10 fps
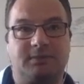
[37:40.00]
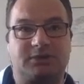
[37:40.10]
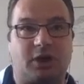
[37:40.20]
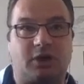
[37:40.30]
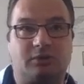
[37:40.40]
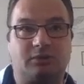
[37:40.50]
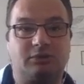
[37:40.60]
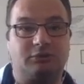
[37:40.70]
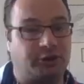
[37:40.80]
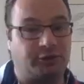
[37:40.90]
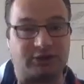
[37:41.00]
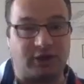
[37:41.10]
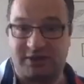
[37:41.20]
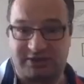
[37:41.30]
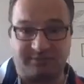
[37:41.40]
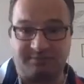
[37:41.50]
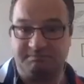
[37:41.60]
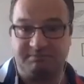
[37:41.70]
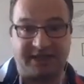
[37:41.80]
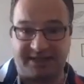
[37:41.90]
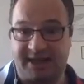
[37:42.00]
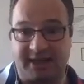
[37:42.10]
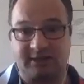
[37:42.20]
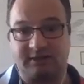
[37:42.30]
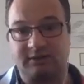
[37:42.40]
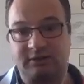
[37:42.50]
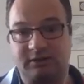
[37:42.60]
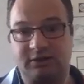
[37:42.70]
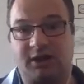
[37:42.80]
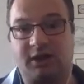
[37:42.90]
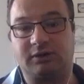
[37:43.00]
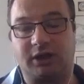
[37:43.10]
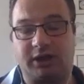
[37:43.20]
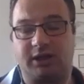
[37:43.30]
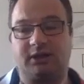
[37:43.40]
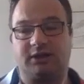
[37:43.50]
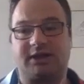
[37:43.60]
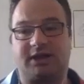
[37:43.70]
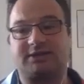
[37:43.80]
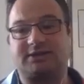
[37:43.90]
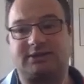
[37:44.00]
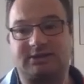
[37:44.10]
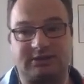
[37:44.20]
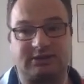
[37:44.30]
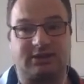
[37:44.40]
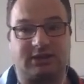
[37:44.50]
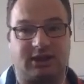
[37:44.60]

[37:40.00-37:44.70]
So utilize them. They're there. Yes,